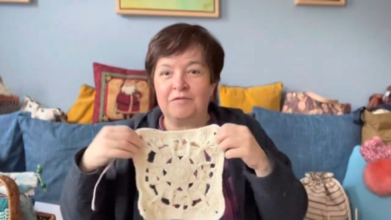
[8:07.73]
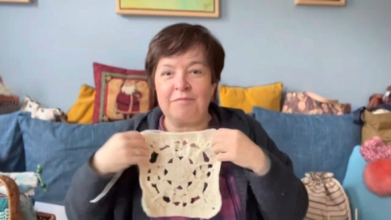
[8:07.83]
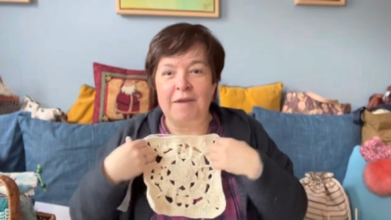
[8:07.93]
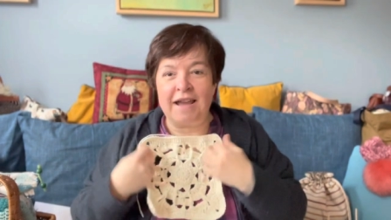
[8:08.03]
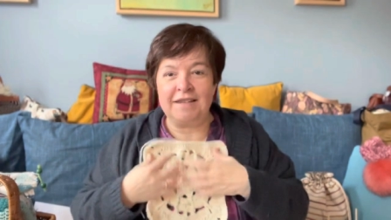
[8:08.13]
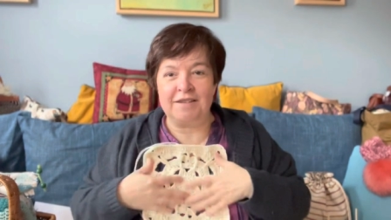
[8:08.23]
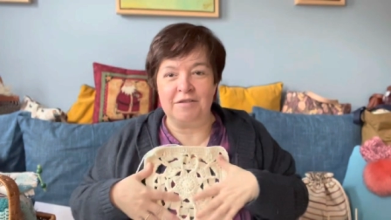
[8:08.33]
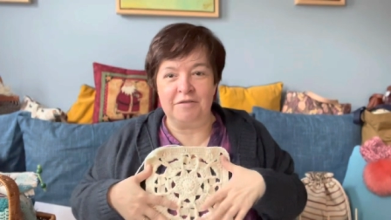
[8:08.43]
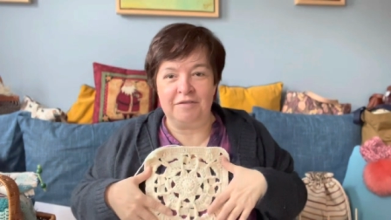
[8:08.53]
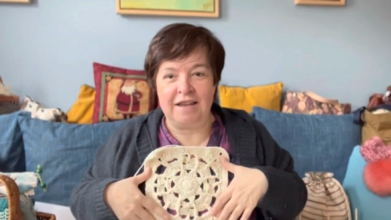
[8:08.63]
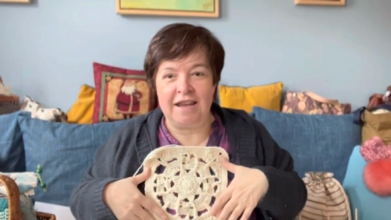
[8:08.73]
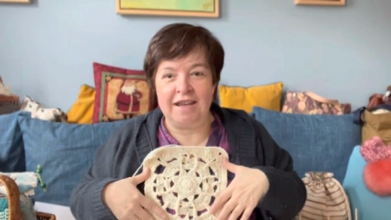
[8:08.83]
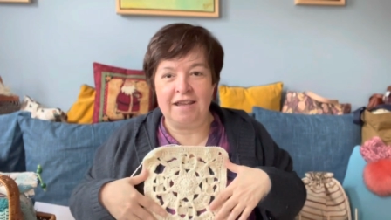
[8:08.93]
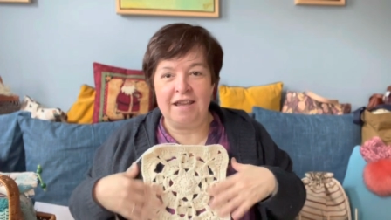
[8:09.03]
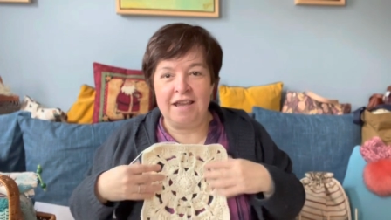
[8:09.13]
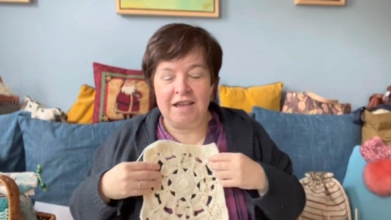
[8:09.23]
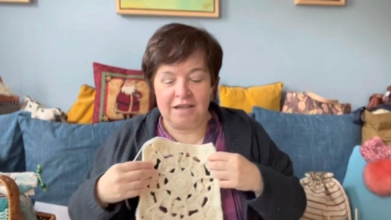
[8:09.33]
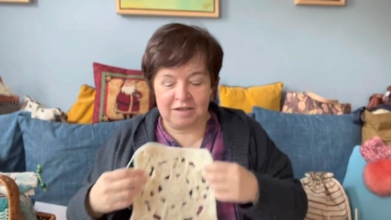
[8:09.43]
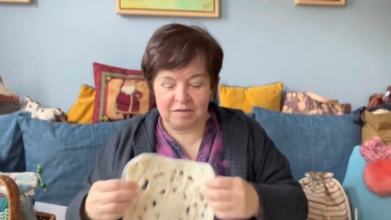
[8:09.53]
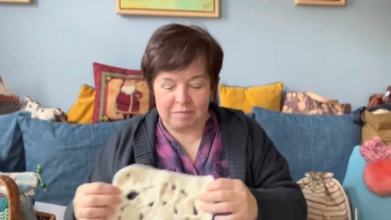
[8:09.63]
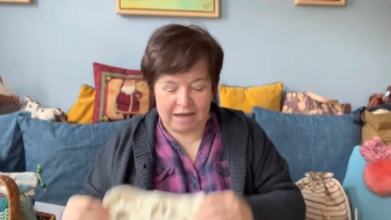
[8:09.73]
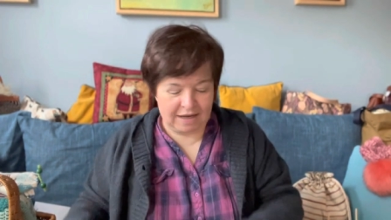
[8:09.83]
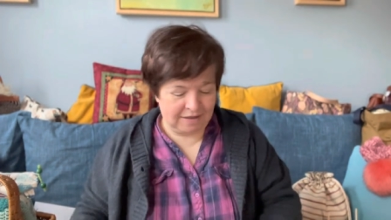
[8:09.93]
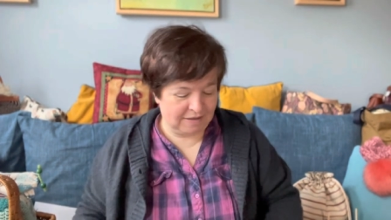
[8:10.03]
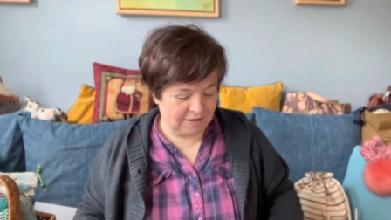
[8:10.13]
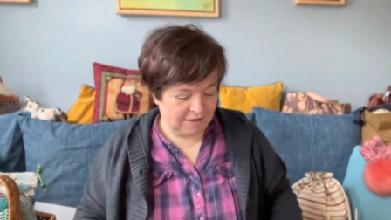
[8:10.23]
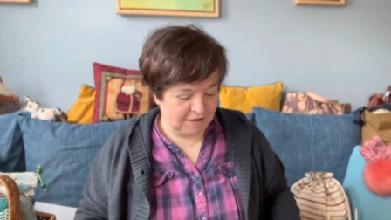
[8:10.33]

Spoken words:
my snowflake is based